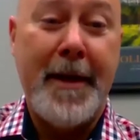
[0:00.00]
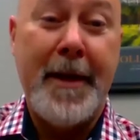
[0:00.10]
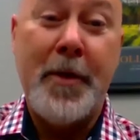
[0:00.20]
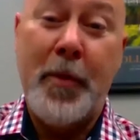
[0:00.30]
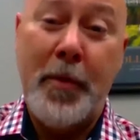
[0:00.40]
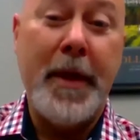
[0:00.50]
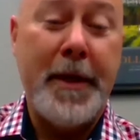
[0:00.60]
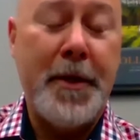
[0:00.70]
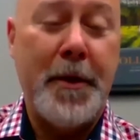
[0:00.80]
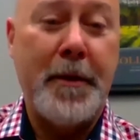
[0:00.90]
We really
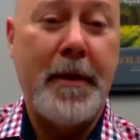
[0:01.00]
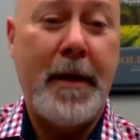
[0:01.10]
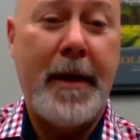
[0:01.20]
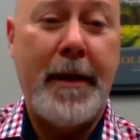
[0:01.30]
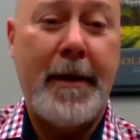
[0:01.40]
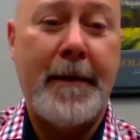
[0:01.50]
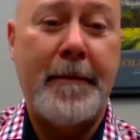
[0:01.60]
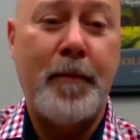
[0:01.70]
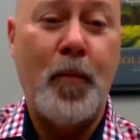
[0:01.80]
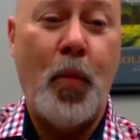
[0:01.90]
do.
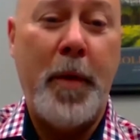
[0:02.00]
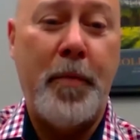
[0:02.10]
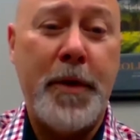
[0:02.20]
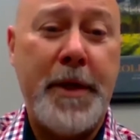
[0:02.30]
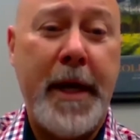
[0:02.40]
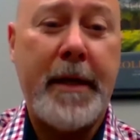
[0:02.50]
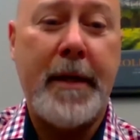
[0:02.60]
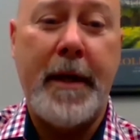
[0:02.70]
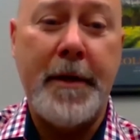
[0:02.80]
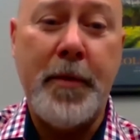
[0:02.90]
We project
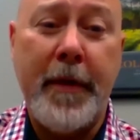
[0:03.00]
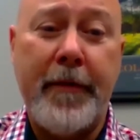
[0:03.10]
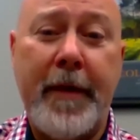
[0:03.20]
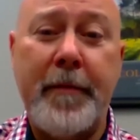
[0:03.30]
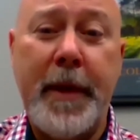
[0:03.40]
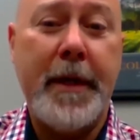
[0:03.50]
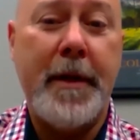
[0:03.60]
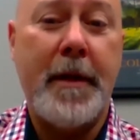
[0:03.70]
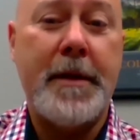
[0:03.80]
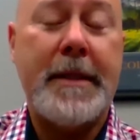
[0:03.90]
$125
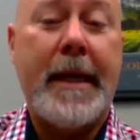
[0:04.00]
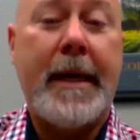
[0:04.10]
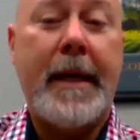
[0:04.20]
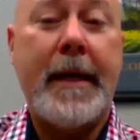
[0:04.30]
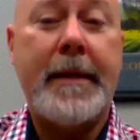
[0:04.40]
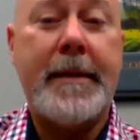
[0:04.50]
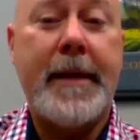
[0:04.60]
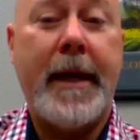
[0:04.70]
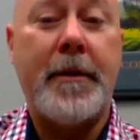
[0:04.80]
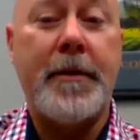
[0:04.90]
million in
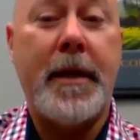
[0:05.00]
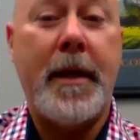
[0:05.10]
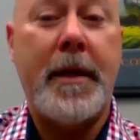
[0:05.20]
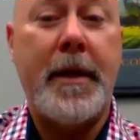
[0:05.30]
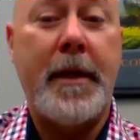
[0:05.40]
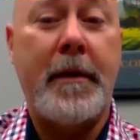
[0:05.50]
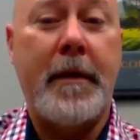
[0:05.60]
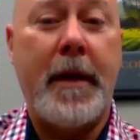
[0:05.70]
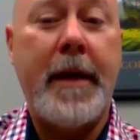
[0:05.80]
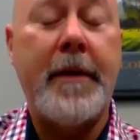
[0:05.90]
sales at the
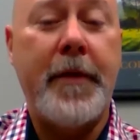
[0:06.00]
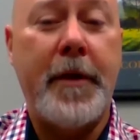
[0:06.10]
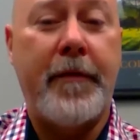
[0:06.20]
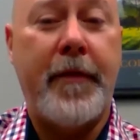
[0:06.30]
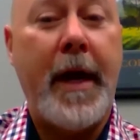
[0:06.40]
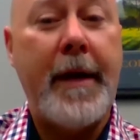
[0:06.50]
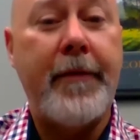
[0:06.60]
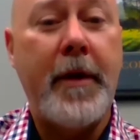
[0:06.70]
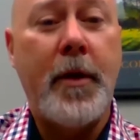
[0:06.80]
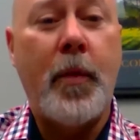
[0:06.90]
end of year
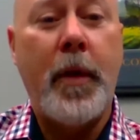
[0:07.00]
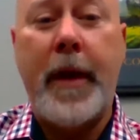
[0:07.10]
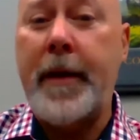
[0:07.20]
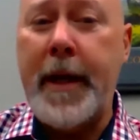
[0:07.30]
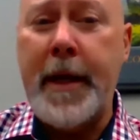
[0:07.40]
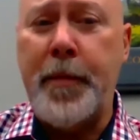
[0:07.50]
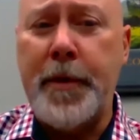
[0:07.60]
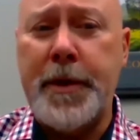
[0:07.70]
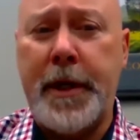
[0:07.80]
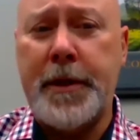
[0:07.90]
5 without any
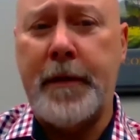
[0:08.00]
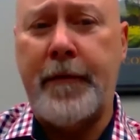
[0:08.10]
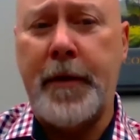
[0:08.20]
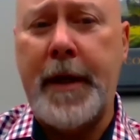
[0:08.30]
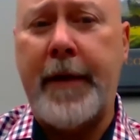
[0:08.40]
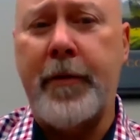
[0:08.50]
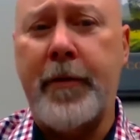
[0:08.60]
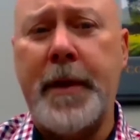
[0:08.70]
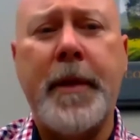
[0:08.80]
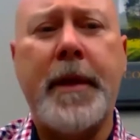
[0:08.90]
projection for
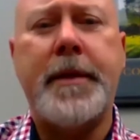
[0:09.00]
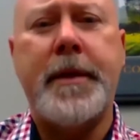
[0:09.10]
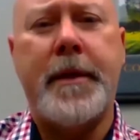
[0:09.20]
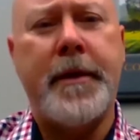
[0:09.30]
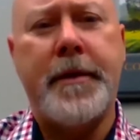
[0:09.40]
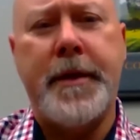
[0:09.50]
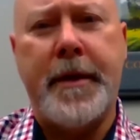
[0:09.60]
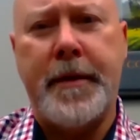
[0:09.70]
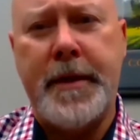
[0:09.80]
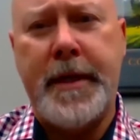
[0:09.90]
government, military, or
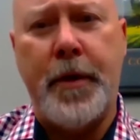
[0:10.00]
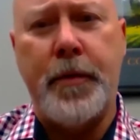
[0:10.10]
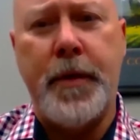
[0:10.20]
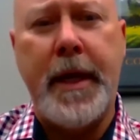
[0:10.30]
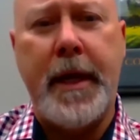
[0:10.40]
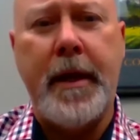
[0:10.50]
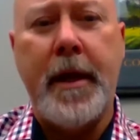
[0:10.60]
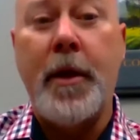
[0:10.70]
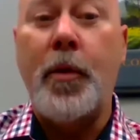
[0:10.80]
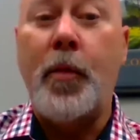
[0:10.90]
DOD,
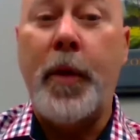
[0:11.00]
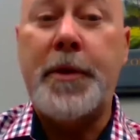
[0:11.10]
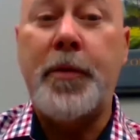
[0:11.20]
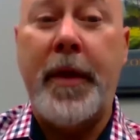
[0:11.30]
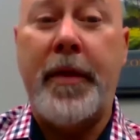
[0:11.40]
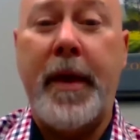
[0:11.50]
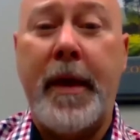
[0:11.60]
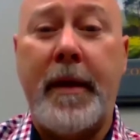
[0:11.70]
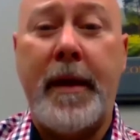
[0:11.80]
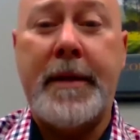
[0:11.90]
which we
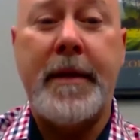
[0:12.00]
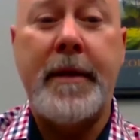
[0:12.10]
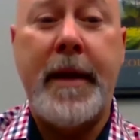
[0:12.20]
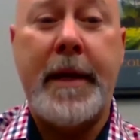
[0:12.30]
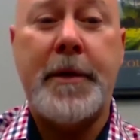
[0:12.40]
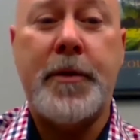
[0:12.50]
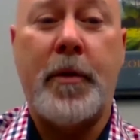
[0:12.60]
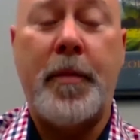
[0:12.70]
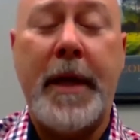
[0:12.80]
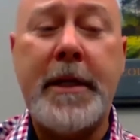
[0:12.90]
think it's a
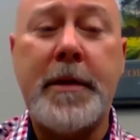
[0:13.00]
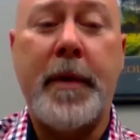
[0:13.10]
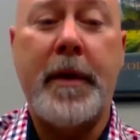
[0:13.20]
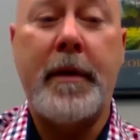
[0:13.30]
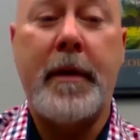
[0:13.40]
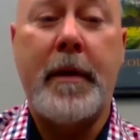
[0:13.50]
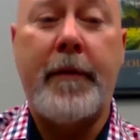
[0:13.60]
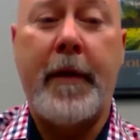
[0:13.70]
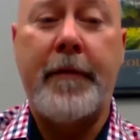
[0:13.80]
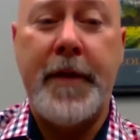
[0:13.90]
natural placement
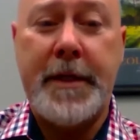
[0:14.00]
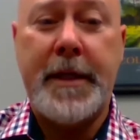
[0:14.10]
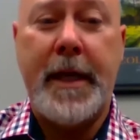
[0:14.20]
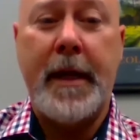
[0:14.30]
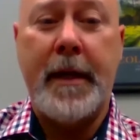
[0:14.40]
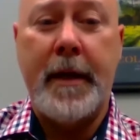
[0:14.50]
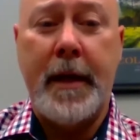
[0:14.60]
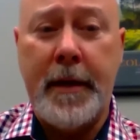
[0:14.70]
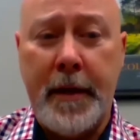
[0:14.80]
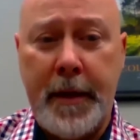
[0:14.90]
of this skin
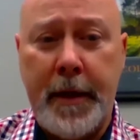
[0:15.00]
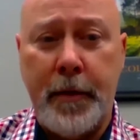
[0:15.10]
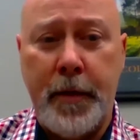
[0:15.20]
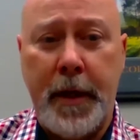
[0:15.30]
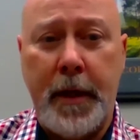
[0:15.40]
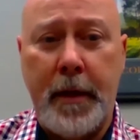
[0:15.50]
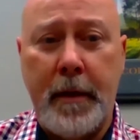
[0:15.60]
into the DOD.